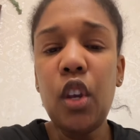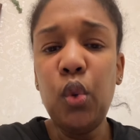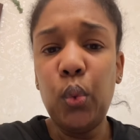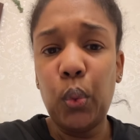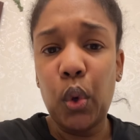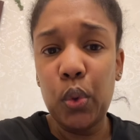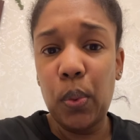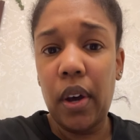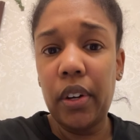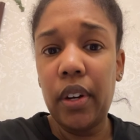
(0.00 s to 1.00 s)
rose
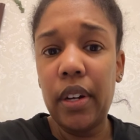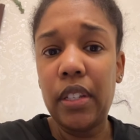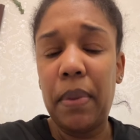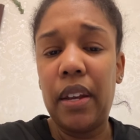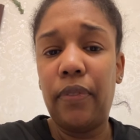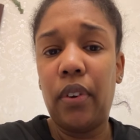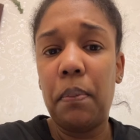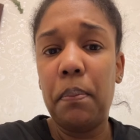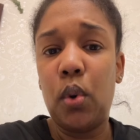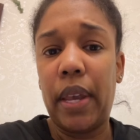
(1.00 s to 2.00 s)
water. It's made
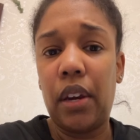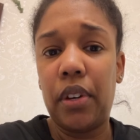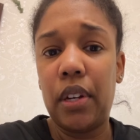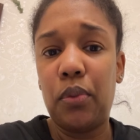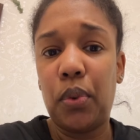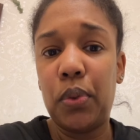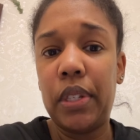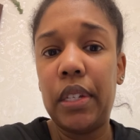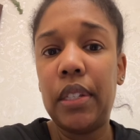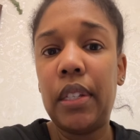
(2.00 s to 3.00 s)
from Bulgarian
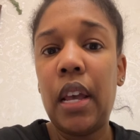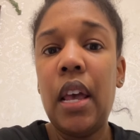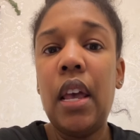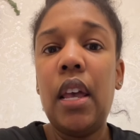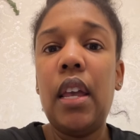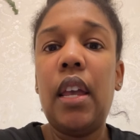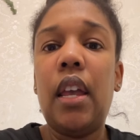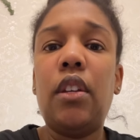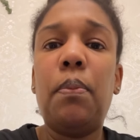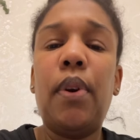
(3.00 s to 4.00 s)
roses.
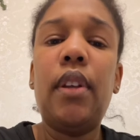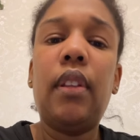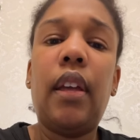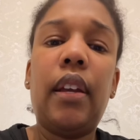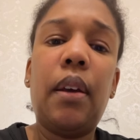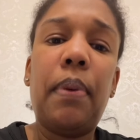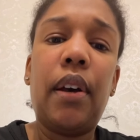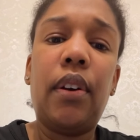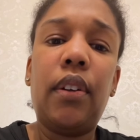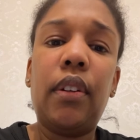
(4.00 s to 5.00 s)
And you put like
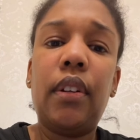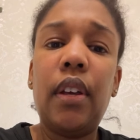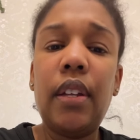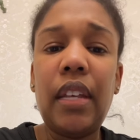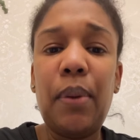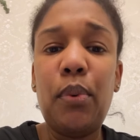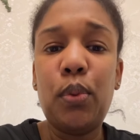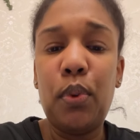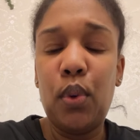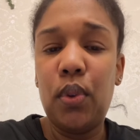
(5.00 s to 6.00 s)
about a
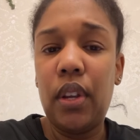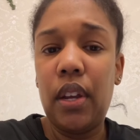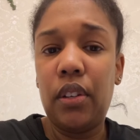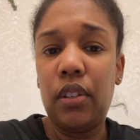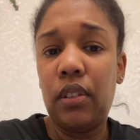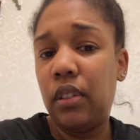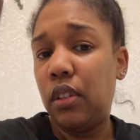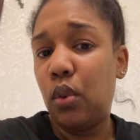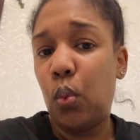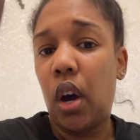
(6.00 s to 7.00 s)
tablespoon in
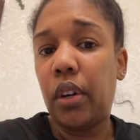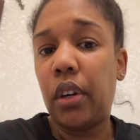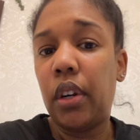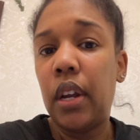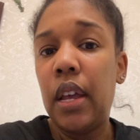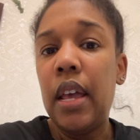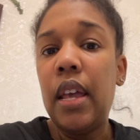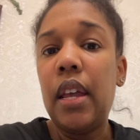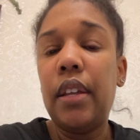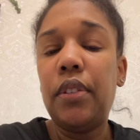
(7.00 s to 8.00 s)
your water.
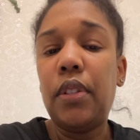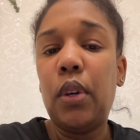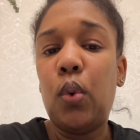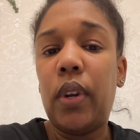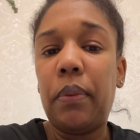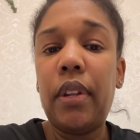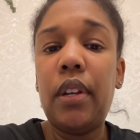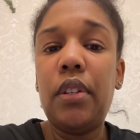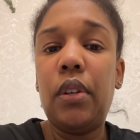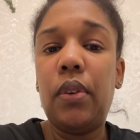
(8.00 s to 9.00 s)
And so what I'm gonna
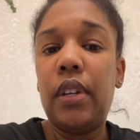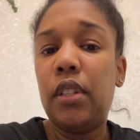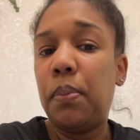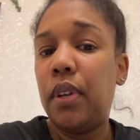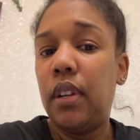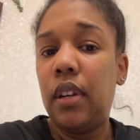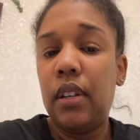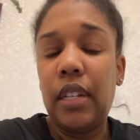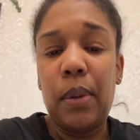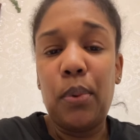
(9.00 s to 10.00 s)
do is put a, a
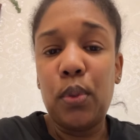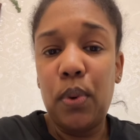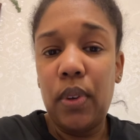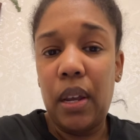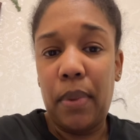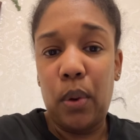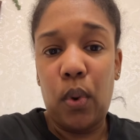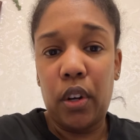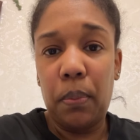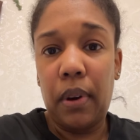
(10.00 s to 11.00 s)
tablespoon in my
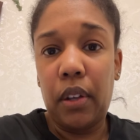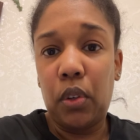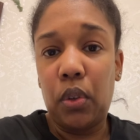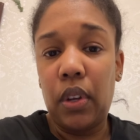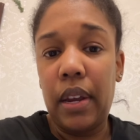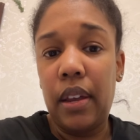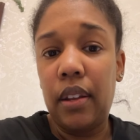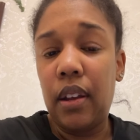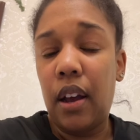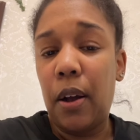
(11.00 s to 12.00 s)
water bottle
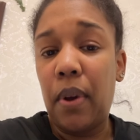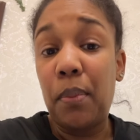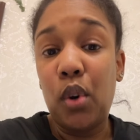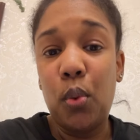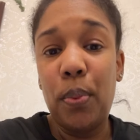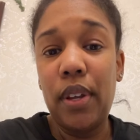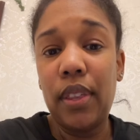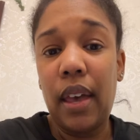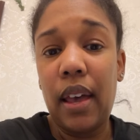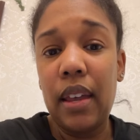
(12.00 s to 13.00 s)
and um, I'm hoping
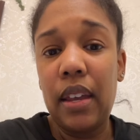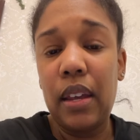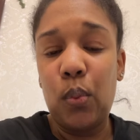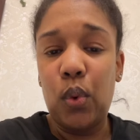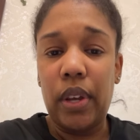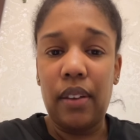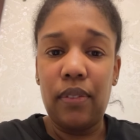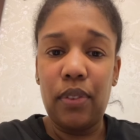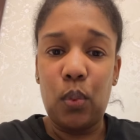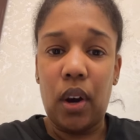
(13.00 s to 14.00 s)
that it will
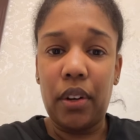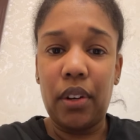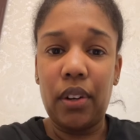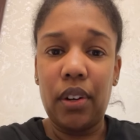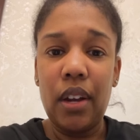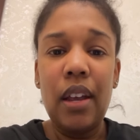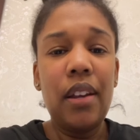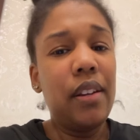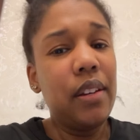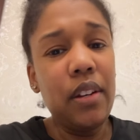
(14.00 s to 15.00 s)
give the water,
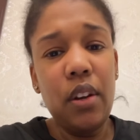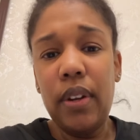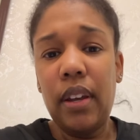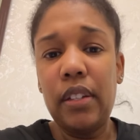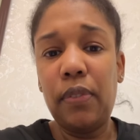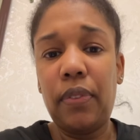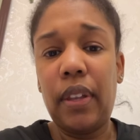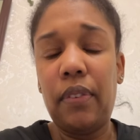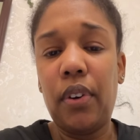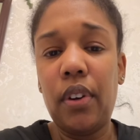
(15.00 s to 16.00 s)
you know, a nice
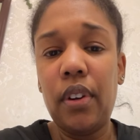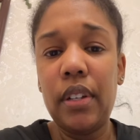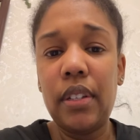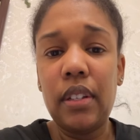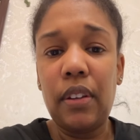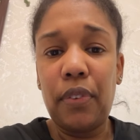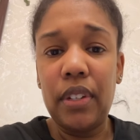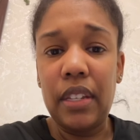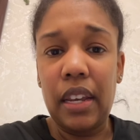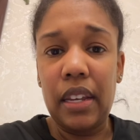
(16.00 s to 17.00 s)
flavor. It's a
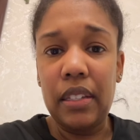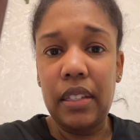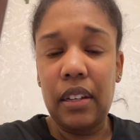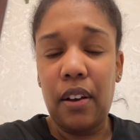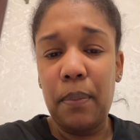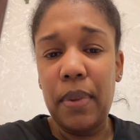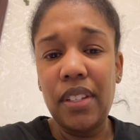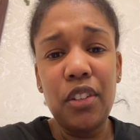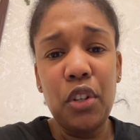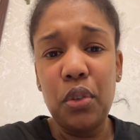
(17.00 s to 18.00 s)
different taste. Um, it's
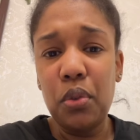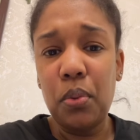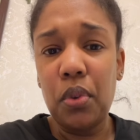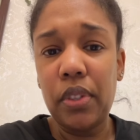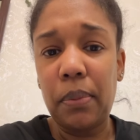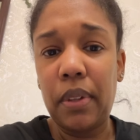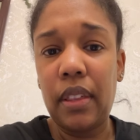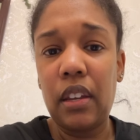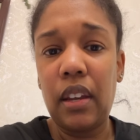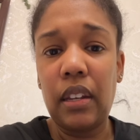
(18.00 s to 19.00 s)
unusual, something
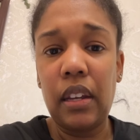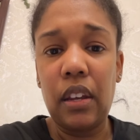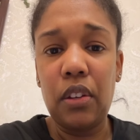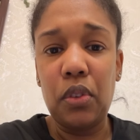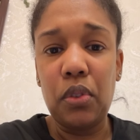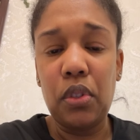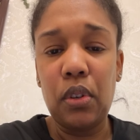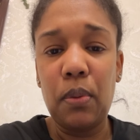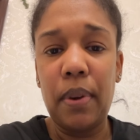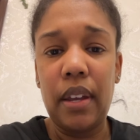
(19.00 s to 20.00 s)
that you had to get used
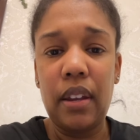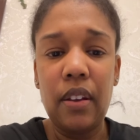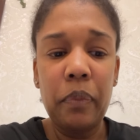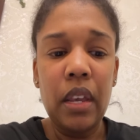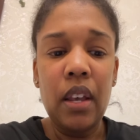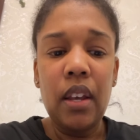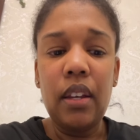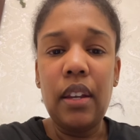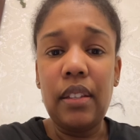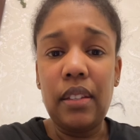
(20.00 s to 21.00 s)
to, but
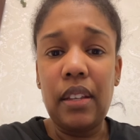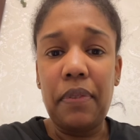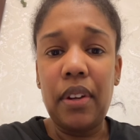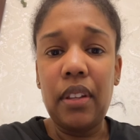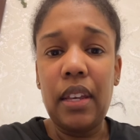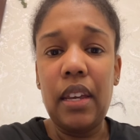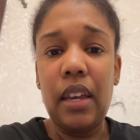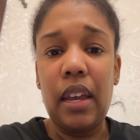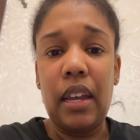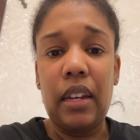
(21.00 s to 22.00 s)
it's definitely
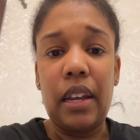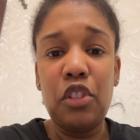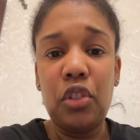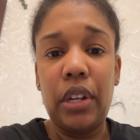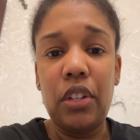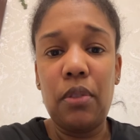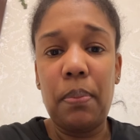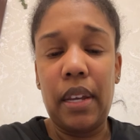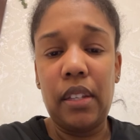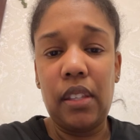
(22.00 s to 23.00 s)
a nice change of
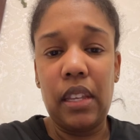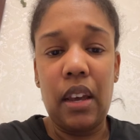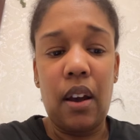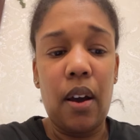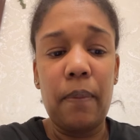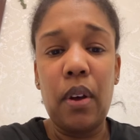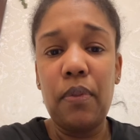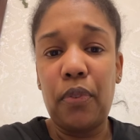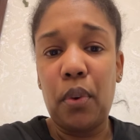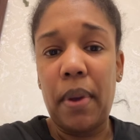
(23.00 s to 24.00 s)
pace um,
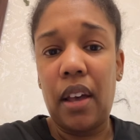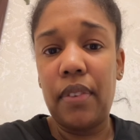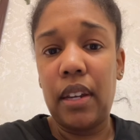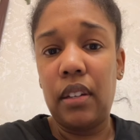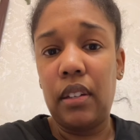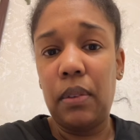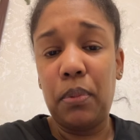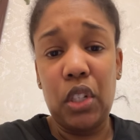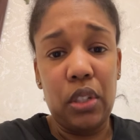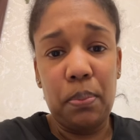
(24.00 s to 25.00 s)
from having
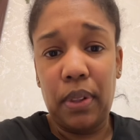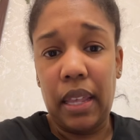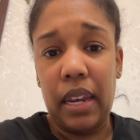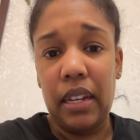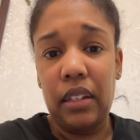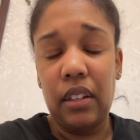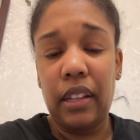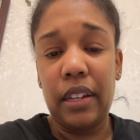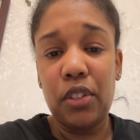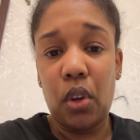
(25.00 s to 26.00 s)
just plain
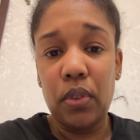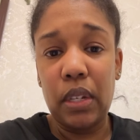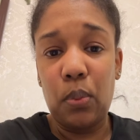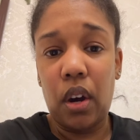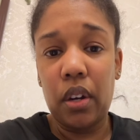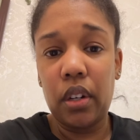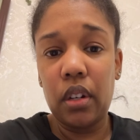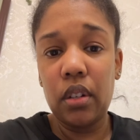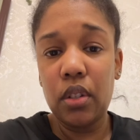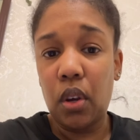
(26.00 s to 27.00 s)
like salty
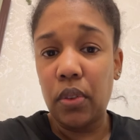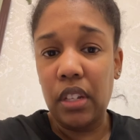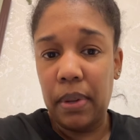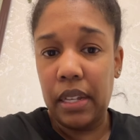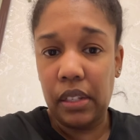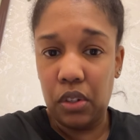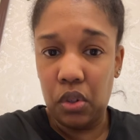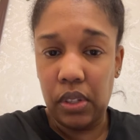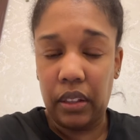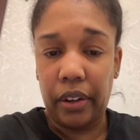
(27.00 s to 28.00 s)
water, salty because I
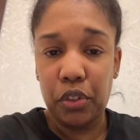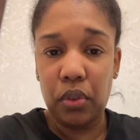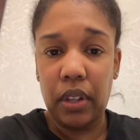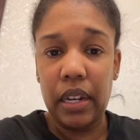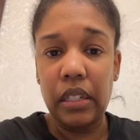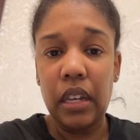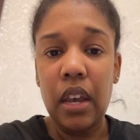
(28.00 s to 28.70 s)
use electrolytes